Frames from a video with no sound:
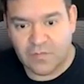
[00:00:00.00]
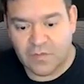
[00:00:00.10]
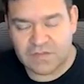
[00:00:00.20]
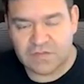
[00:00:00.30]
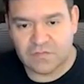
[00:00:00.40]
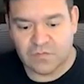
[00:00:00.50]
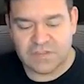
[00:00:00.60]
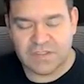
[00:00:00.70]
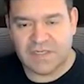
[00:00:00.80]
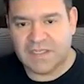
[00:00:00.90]

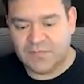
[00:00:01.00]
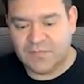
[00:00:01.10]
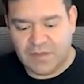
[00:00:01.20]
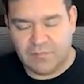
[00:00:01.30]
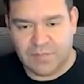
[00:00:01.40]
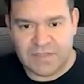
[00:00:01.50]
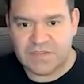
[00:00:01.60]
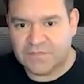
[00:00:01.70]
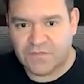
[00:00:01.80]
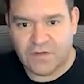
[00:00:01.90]
What's going to keep them
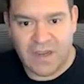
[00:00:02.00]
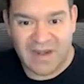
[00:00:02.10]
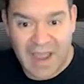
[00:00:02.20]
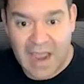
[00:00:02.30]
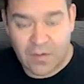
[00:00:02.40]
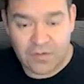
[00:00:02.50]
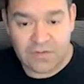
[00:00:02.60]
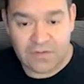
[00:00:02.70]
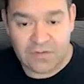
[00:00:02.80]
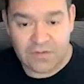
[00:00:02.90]
busy for 8
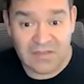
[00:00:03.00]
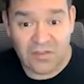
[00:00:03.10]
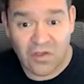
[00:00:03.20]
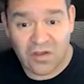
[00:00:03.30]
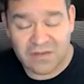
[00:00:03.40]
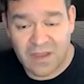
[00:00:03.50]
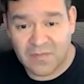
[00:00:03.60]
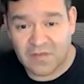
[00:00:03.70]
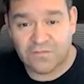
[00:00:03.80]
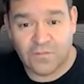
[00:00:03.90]
hours a day? That's a long time.
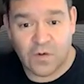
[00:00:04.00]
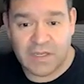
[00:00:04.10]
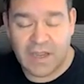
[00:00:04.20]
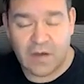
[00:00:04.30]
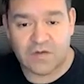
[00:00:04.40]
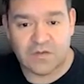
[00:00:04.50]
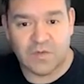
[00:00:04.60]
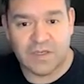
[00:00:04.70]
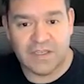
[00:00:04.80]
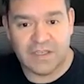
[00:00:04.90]
That's 40 hours a
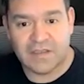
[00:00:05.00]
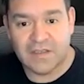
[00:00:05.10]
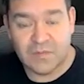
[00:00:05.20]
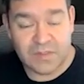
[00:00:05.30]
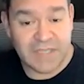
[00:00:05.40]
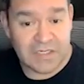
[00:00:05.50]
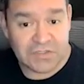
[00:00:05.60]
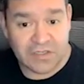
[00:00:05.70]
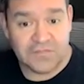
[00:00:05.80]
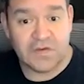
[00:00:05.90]
week,
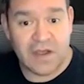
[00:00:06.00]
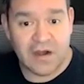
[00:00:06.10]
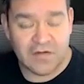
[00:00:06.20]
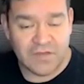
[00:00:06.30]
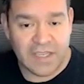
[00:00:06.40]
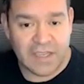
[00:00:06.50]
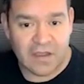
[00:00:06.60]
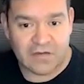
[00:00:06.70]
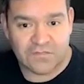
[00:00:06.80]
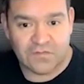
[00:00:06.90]
potentially, if you hire a VA
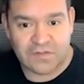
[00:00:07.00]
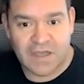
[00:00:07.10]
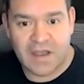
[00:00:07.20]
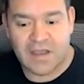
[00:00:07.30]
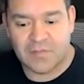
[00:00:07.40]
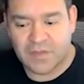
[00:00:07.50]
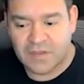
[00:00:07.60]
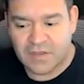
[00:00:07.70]
on as full time,